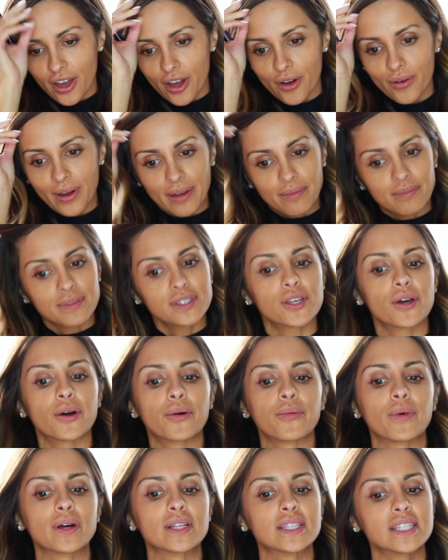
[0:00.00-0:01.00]
Okay,
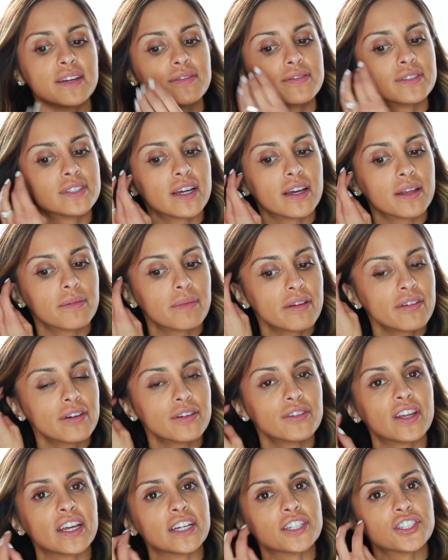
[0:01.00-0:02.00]
so once I've done my
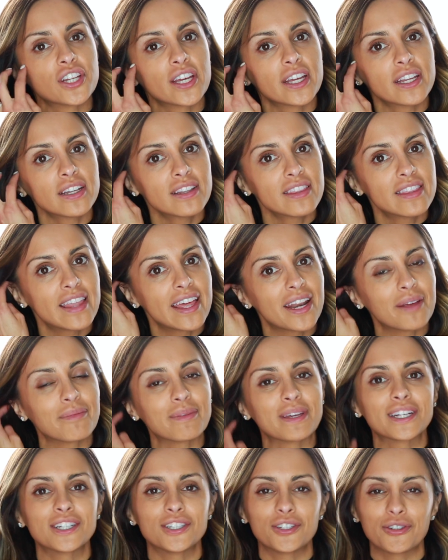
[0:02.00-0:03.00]
foundation, then I'm
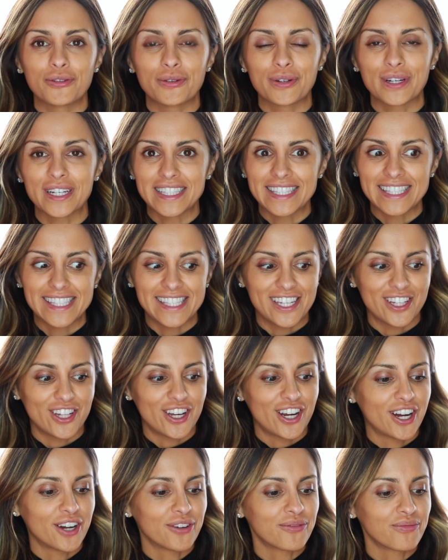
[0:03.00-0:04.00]
gonna do
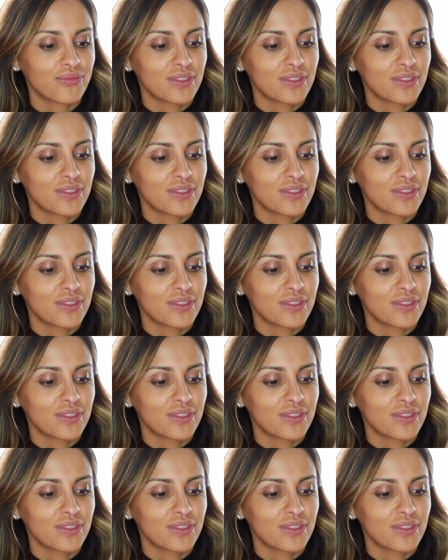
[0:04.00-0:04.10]
concealer.